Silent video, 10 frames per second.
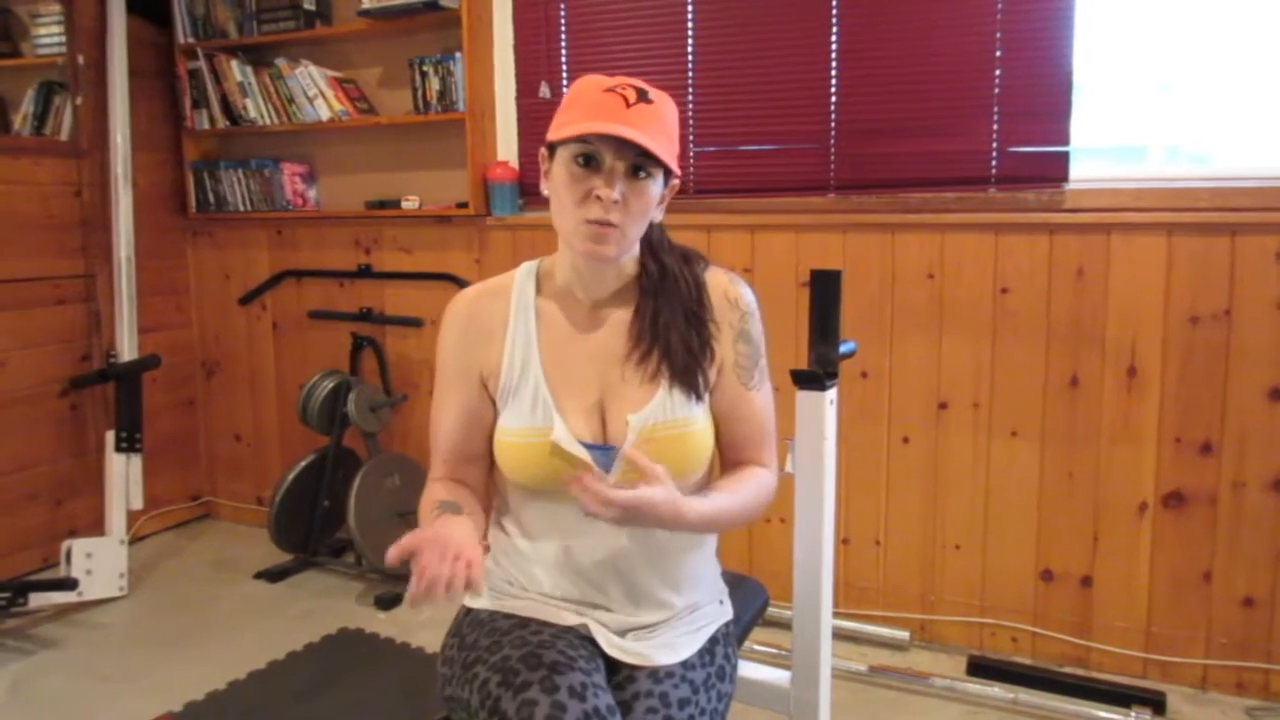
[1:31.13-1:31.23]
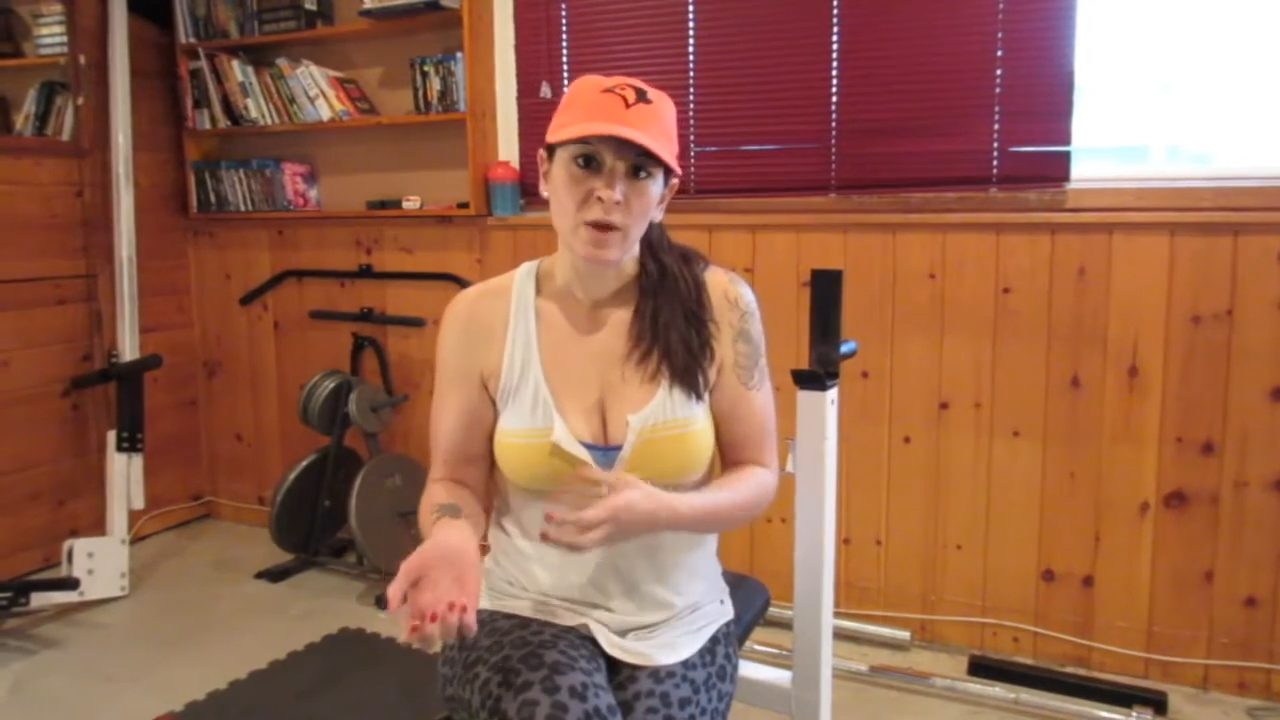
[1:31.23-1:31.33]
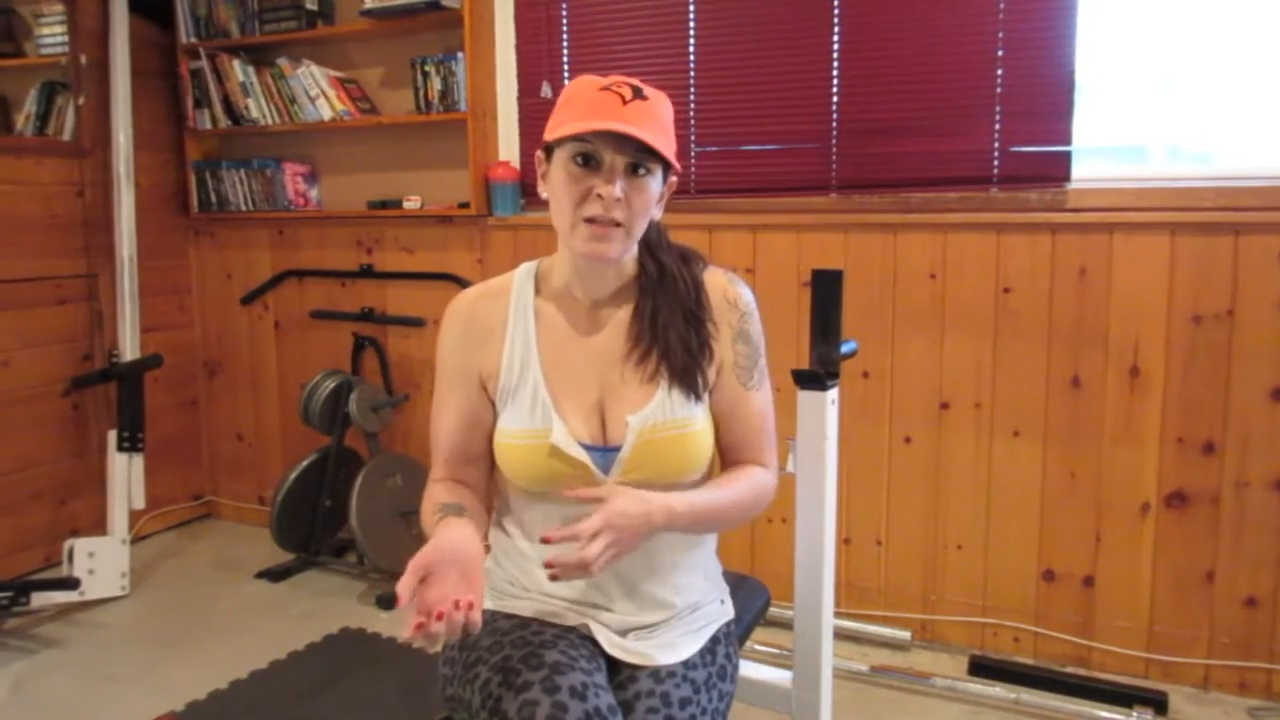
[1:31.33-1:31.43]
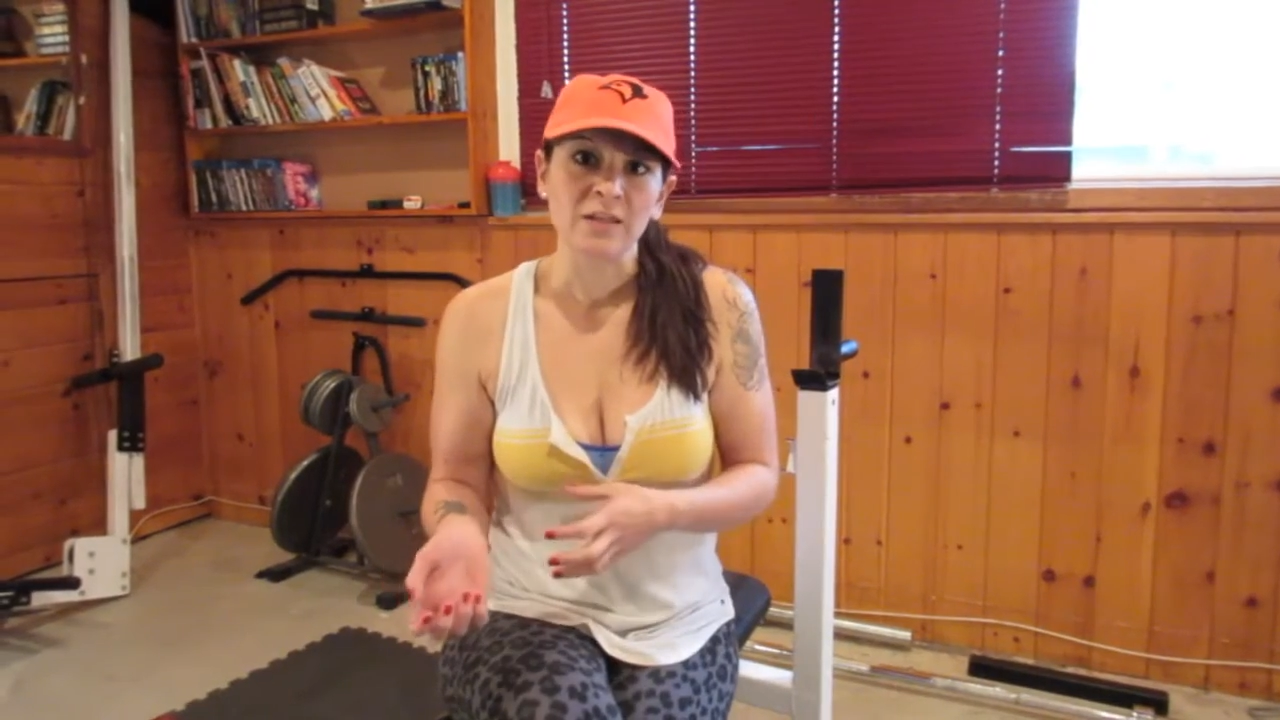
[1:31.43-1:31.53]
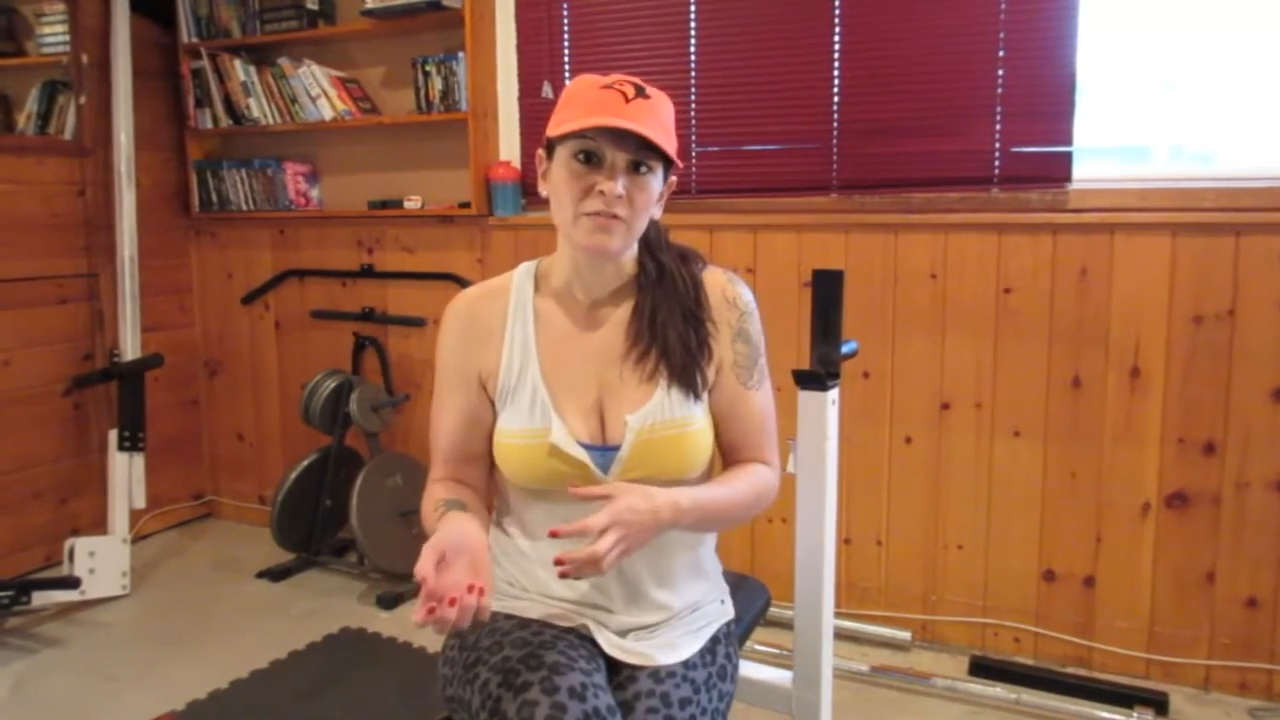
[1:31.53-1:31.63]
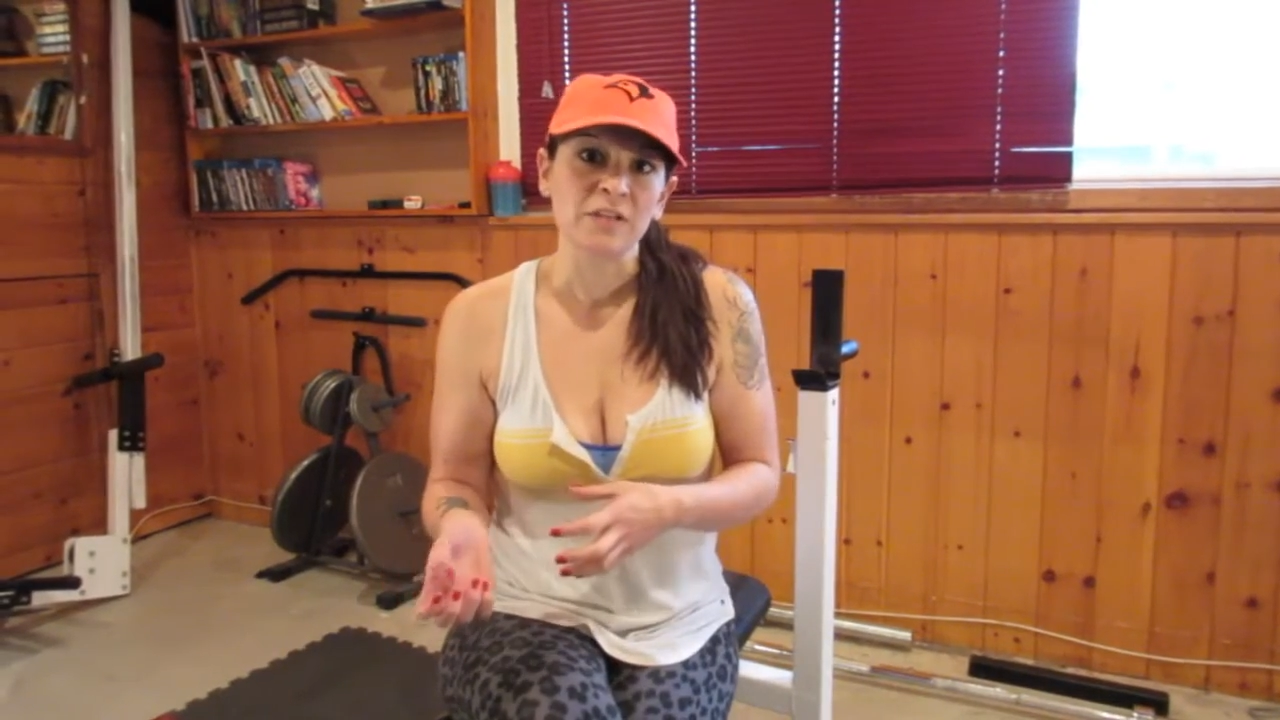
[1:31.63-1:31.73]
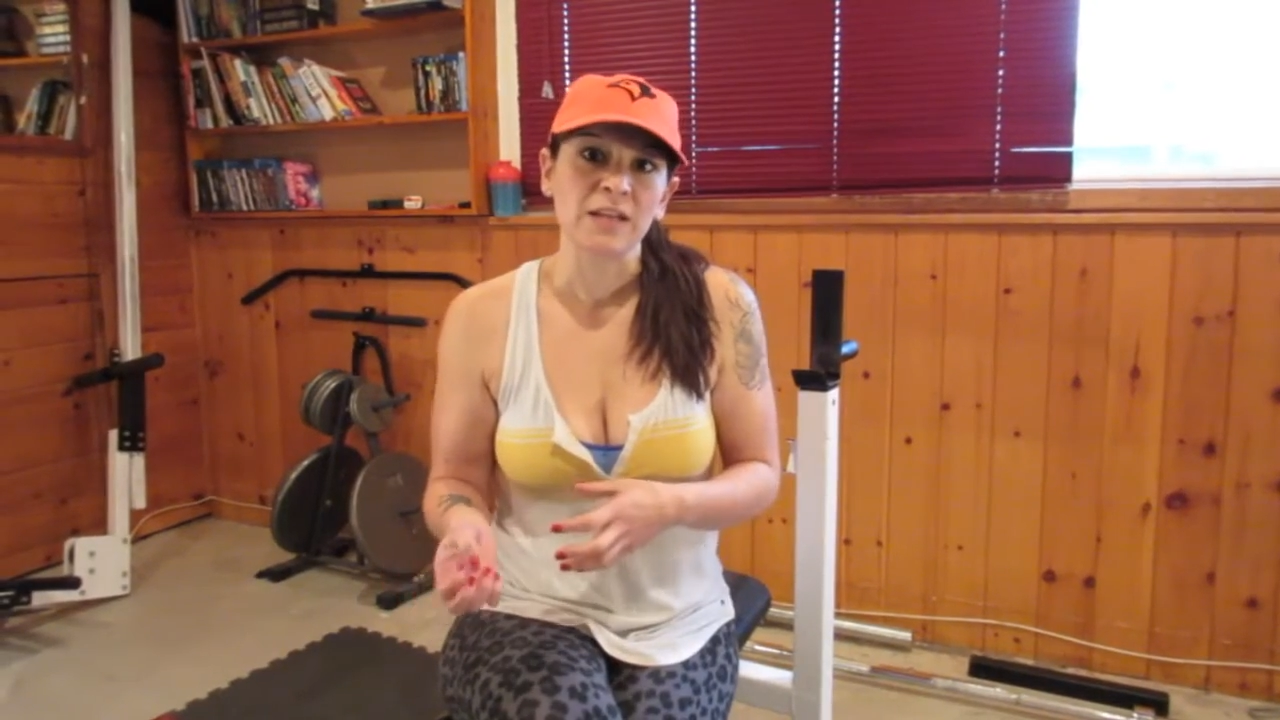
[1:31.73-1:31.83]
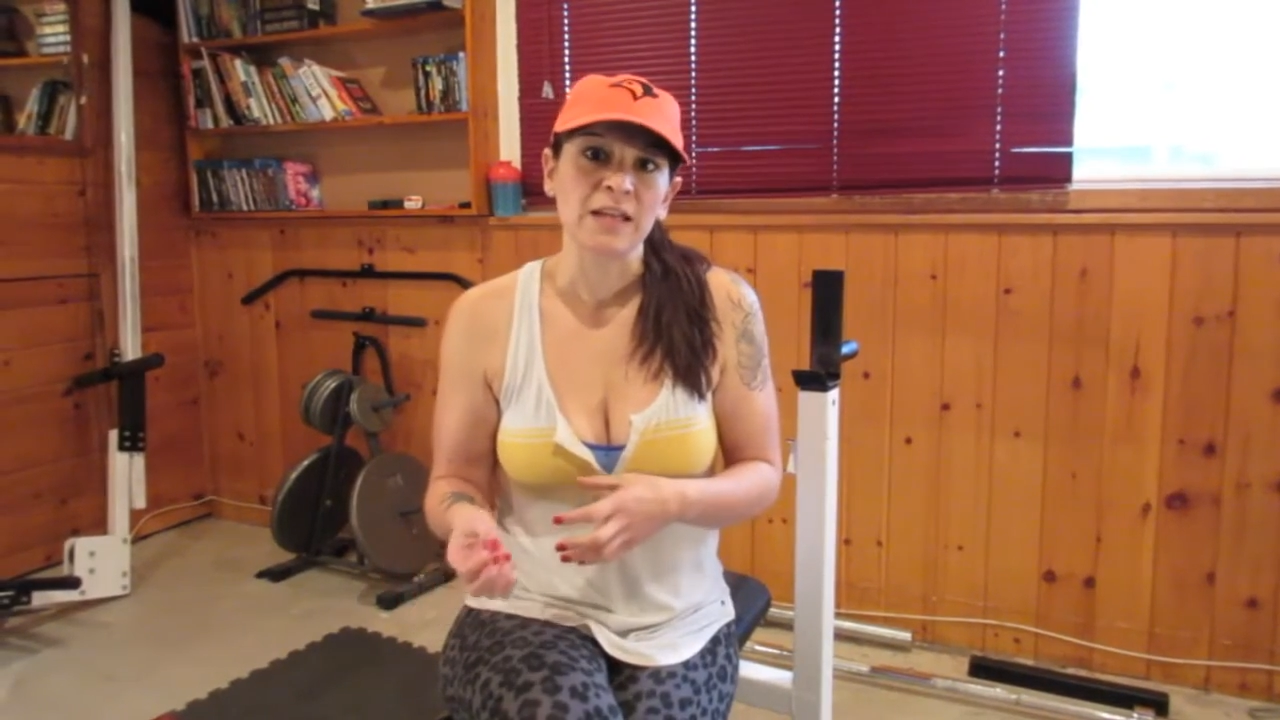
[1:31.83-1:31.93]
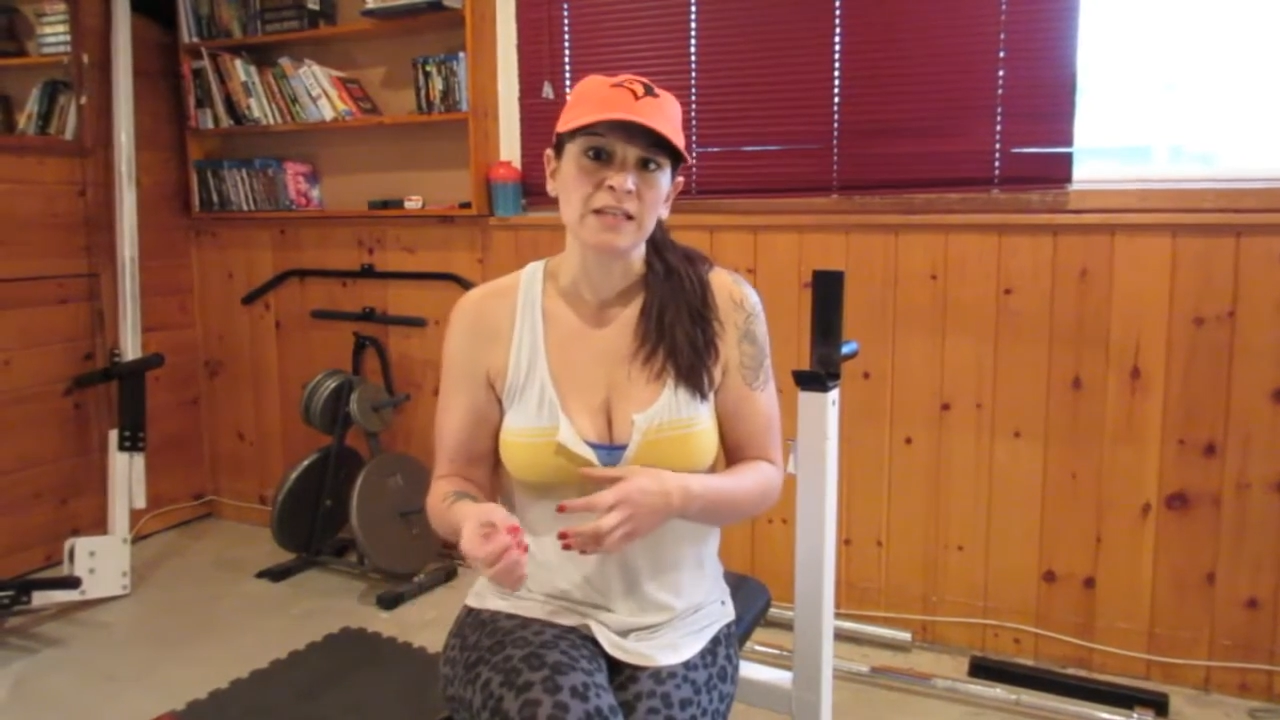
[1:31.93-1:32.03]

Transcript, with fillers: weightlifting